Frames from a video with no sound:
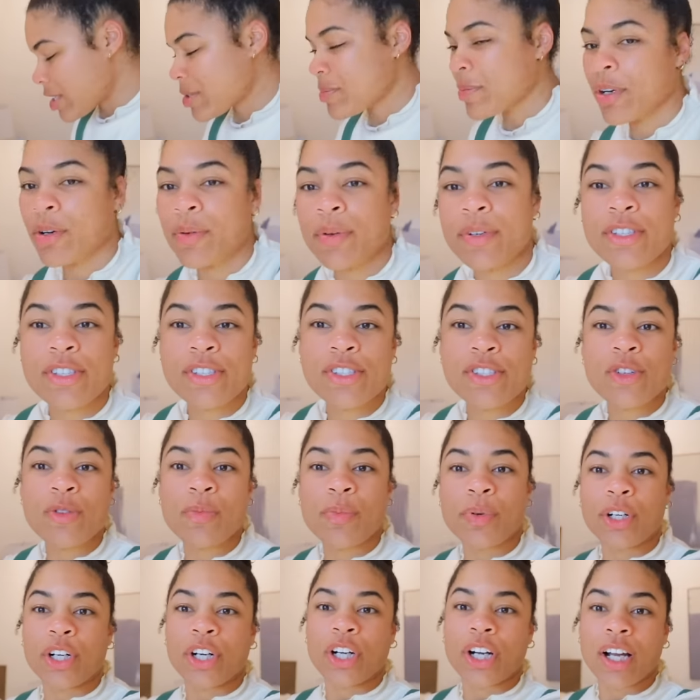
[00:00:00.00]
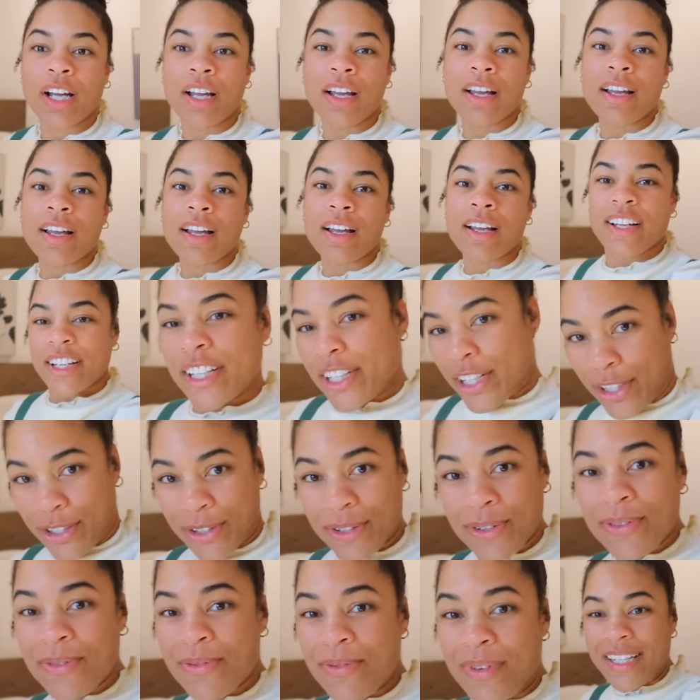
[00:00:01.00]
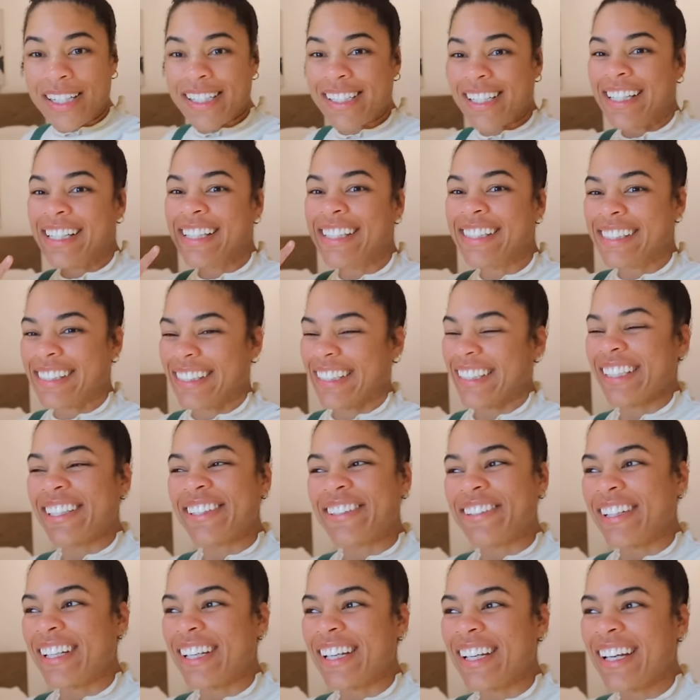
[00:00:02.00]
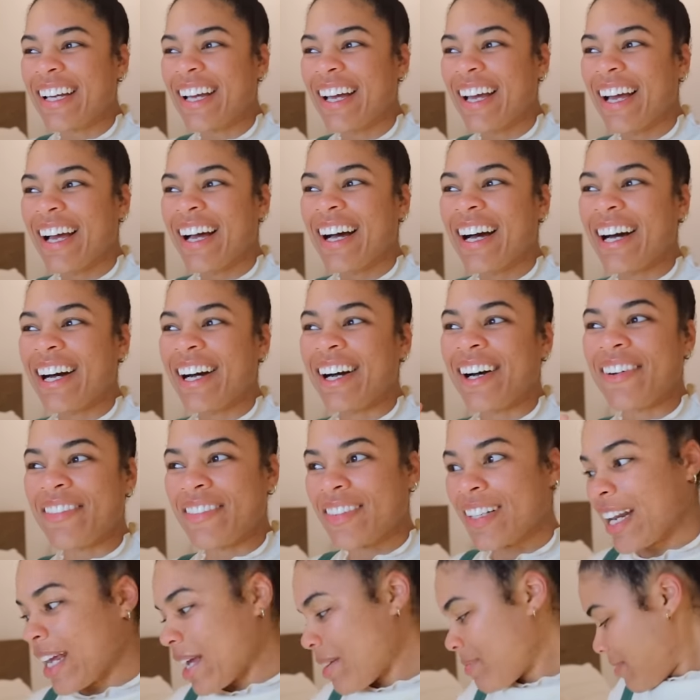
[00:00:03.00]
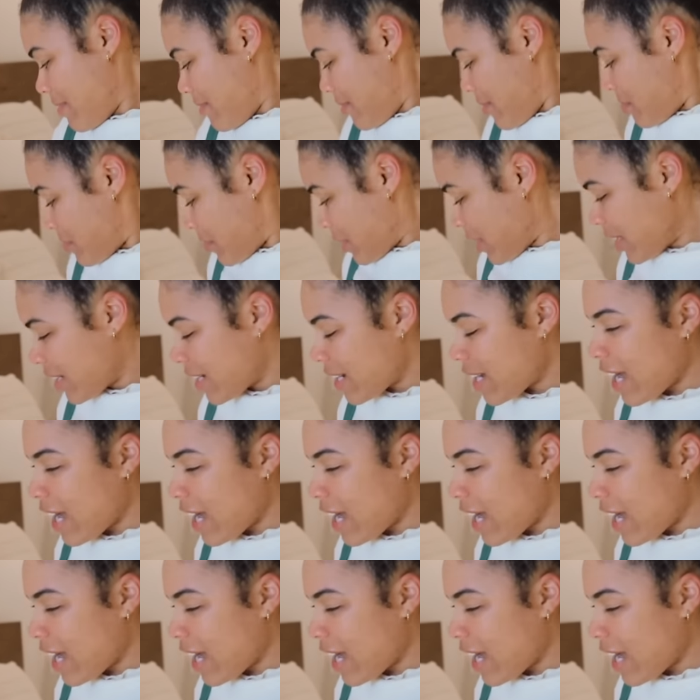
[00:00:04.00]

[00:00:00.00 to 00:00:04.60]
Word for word: this book was super Cute, which is literally uh, the name of the book.